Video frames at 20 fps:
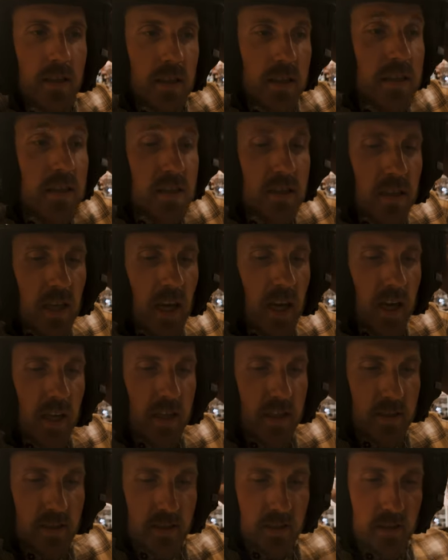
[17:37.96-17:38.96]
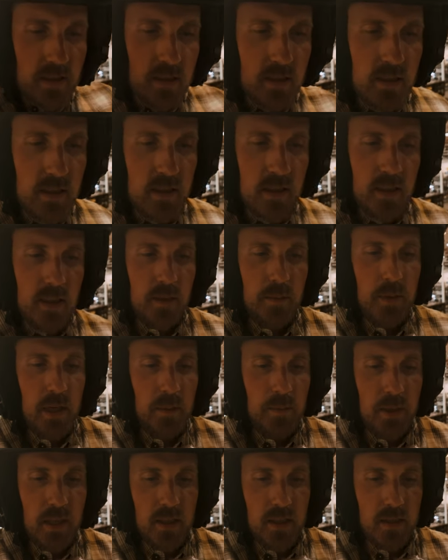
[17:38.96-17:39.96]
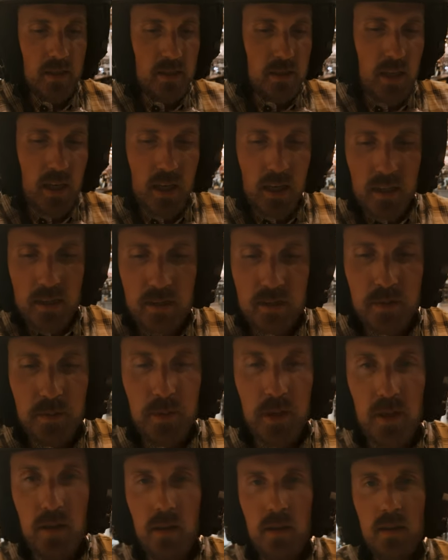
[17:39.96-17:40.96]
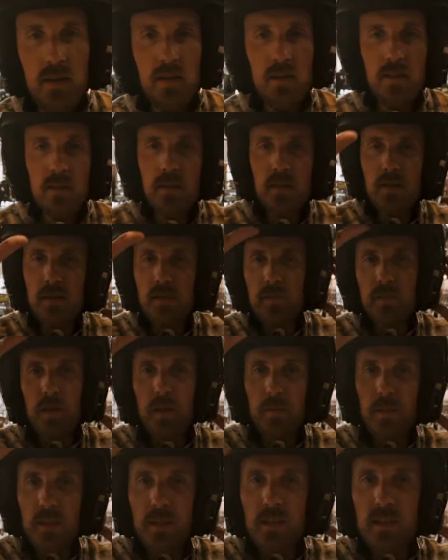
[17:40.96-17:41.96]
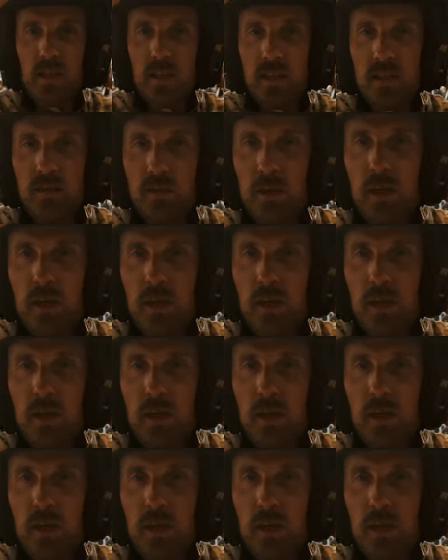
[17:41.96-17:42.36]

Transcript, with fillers: this size. It might be a touch small. It might be a touch